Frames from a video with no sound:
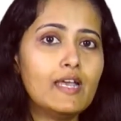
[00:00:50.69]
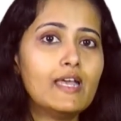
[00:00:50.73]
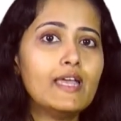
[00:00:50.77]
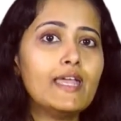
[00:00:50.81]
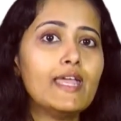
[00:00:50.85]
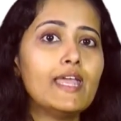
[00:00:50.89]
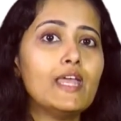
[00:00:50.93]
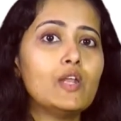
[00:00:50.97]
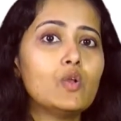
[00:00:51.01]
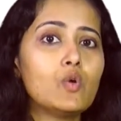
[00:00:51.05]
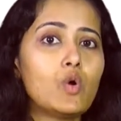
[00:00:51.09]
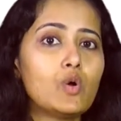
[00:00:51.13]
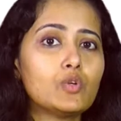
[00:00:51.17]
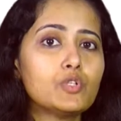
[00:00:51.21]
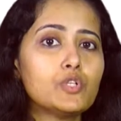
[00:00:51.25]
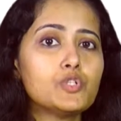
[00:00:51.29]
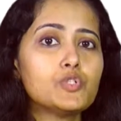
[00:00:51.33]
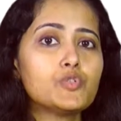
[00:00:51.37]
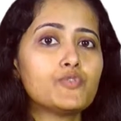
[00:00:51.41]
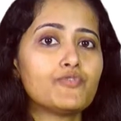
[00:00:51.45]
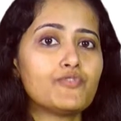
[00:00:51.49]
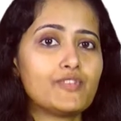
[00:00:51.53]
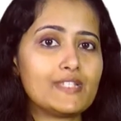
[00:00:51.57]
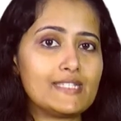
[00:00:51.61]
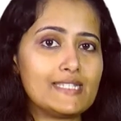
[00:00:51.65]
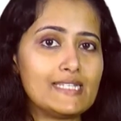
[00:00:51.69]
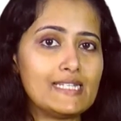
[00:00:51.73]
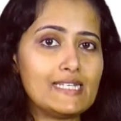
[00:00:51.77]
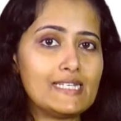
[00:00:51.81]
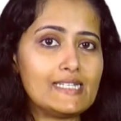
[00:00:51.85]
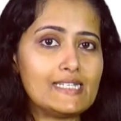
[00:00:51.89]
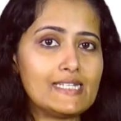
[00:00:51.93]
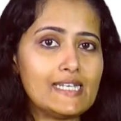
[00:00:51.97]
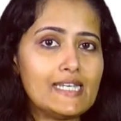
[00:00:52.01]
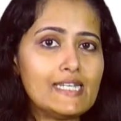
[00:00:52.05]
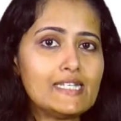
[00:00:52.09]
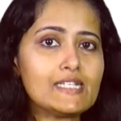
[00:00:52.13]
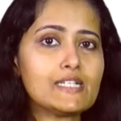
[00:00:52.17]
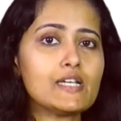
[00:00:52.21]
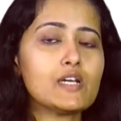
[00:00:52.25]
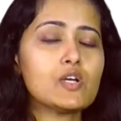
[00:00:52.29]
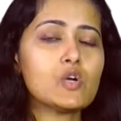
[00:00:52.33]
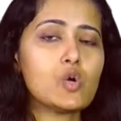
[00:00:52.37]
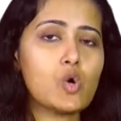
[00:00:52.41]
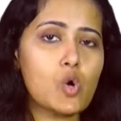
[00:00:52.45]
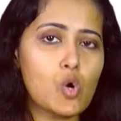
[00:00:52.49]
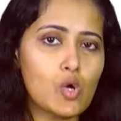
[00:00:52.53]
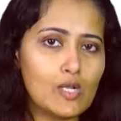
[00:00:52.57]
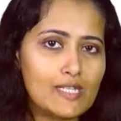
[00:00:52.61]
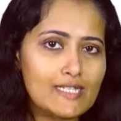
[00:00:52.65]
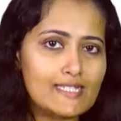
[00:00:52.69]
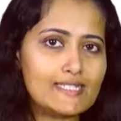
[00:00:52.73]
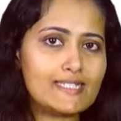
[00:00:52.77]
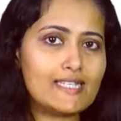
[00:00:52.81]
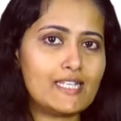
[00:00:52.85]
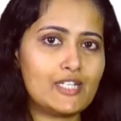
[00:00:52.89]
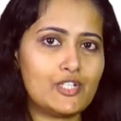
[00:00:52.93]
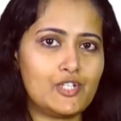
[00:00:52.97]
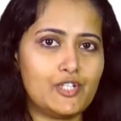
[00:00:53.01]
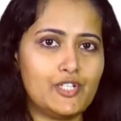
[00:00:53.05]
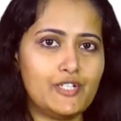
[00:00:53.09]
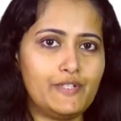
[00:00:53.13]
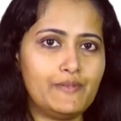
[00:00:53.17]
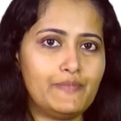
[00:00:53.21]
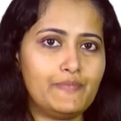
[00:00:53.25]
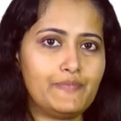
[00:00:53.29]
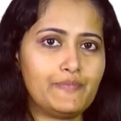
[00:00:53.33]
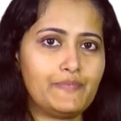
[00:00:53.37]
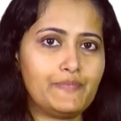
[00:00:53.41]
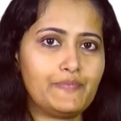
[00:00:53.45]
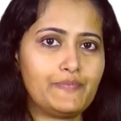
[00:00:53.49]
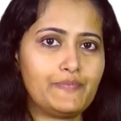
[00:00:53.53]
in order to facilitate a call session.